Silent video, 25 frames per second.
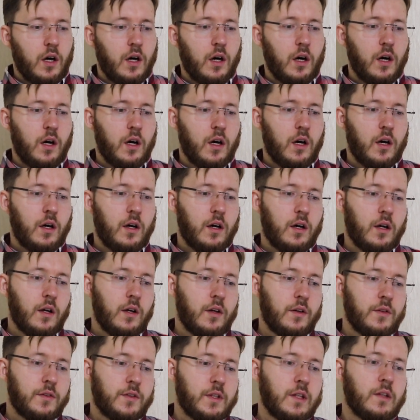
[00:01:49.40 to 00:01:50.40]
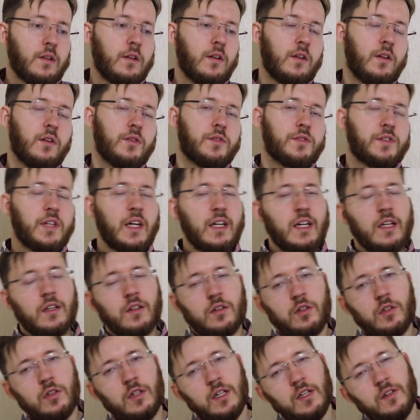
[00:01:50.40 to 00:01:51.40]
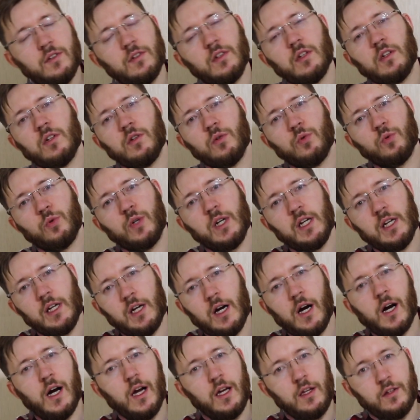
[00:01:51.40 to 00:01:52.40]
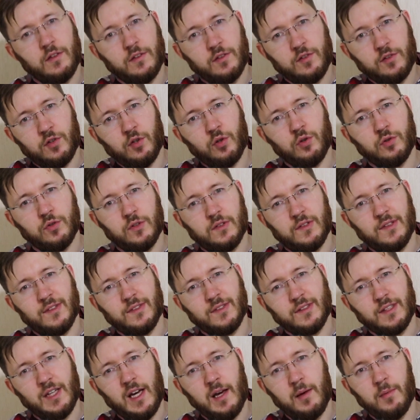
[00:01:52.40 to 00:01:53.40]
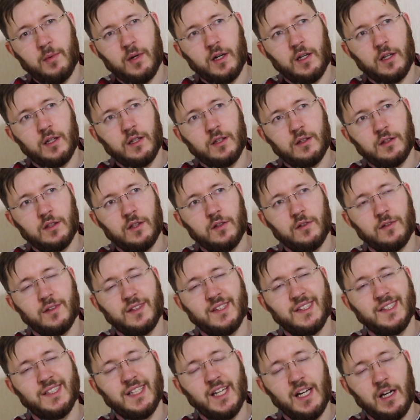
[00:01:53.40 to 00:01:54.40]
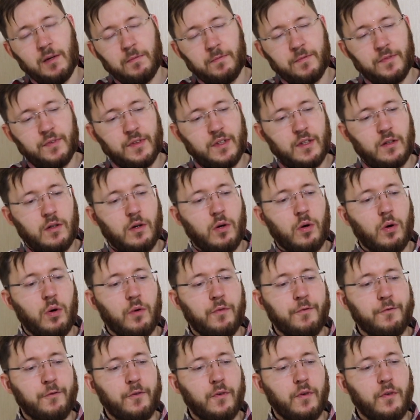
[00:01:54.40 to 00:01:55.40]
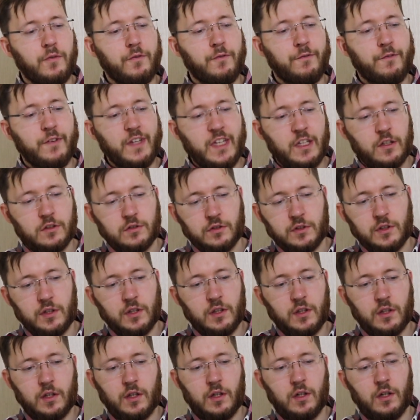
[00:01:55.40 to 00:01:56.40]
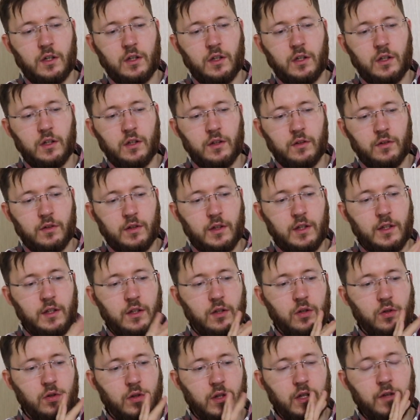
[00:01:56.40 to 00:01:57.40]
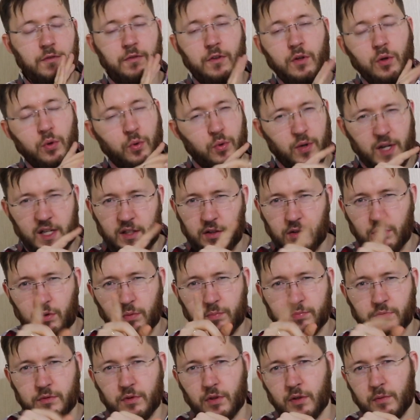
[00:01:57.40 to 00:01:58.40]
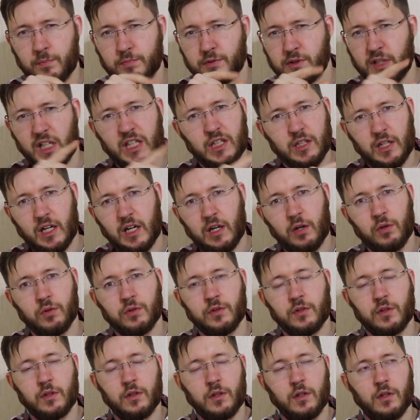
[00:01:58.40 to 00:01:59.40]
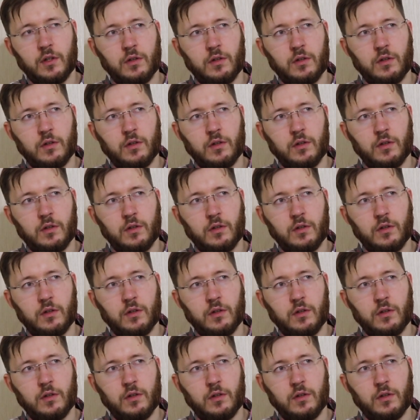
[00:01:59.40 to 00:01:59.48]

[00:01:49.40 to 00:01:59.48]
The second reason why I sold this camera, it is depth of field. If you want to blur background,